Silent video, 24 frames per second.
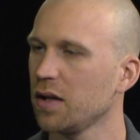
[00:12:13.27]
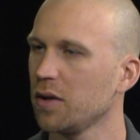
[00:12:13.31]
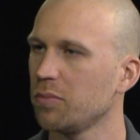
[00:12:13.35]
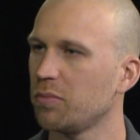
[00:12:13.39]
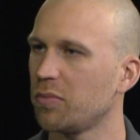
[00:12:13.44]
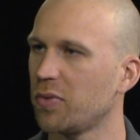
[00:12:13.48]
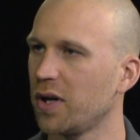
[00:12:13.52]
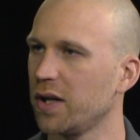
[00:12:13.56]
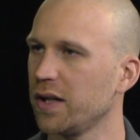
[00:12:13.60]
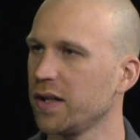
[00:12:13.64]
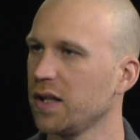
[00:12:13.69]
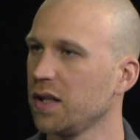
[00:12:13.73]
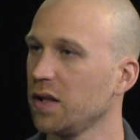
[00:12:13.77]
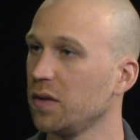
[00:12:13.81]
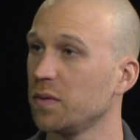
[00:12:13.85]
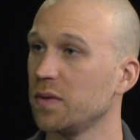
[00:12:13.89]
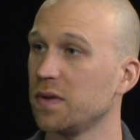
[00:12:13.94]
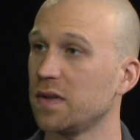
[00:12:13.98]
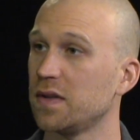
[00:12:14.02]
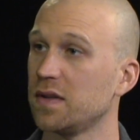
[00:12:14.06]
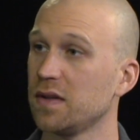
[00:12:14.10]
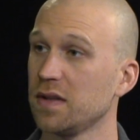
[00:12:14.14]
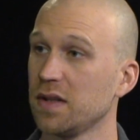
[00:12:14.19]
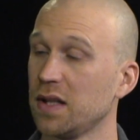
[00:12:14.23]
but he
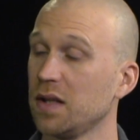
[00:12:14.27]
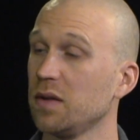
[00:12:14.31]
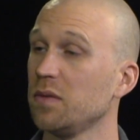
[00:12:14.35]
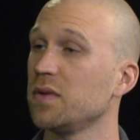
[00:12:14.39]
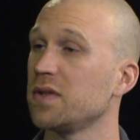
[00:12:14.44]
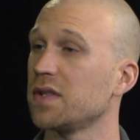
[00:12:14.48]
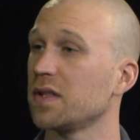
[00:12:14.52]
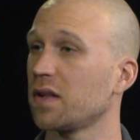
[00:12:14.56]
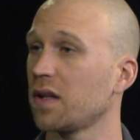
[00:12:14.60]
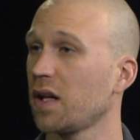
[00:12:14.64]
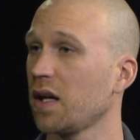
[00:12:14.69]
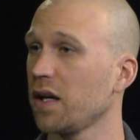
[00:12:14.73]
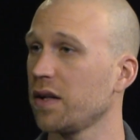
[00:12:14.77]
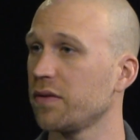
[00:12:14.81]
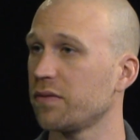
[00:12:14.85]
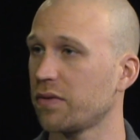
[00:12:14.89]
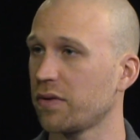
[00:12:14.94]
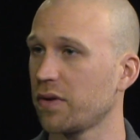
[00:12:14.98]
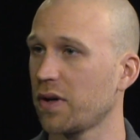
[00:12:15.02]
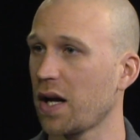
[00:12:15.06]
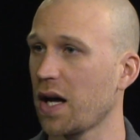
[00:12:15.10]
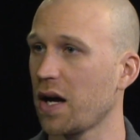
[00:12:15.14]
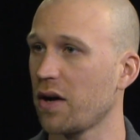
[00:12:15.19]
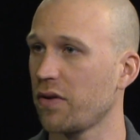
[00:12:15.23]
was in line for
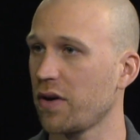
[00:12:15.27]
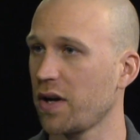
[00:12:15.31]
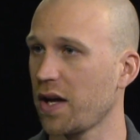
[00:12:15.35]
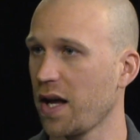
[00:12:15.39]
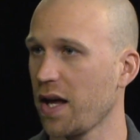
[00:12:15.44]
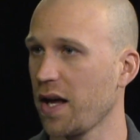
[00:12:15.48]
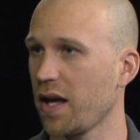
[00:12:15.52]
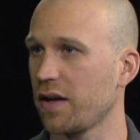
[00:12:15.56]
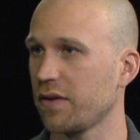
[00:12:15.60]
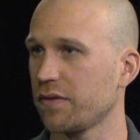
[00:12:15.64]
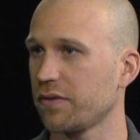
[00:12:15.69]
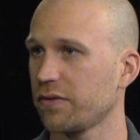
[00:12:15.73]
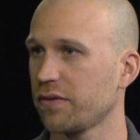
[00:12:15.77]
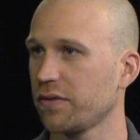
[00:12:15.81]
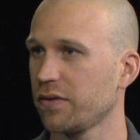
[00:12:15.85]
an hour and a half.